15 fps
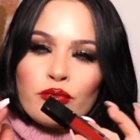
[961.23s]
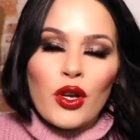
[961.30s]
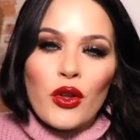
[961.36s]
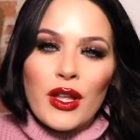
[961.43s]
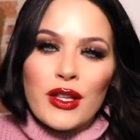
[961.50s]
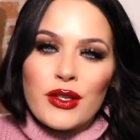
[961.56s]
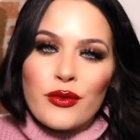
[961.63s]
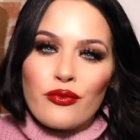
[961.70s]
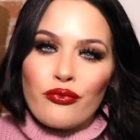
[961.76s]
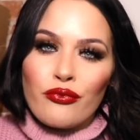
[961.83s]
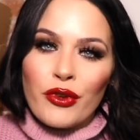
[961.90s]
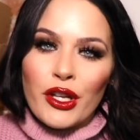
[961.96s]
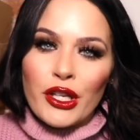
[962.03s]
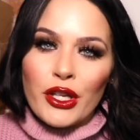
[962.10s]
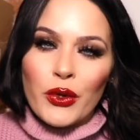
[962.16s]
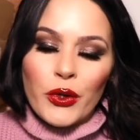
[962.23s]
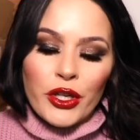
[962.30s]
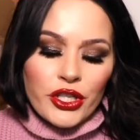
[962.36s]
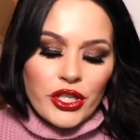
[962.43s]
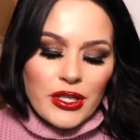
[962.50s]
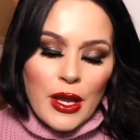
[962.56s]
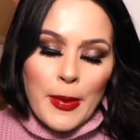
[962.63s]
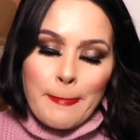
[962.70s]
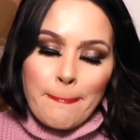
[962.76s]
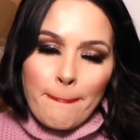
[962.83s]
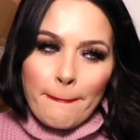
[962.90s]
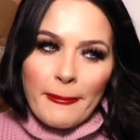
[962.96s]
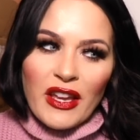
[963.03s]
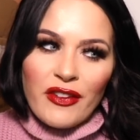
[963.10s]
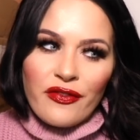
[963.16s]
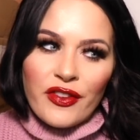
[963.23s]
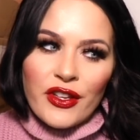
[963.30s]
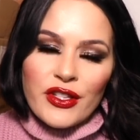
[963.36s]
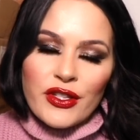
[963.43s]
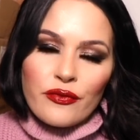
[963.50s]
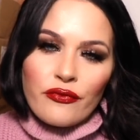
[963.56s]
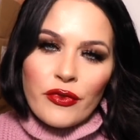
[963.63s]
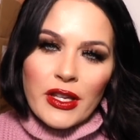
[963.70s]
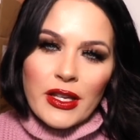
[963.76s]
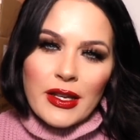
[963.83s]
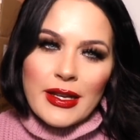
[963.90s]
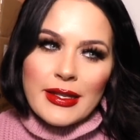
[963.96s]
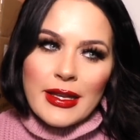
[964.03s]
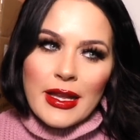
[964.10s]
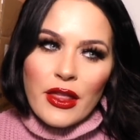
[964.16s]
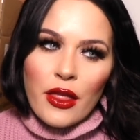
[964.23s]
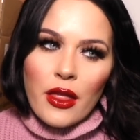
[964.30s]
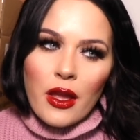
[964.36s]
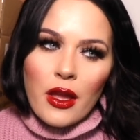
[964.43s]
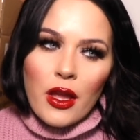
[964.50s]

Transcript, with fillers: Oh, that's really gorgeous. It, it feels really nice and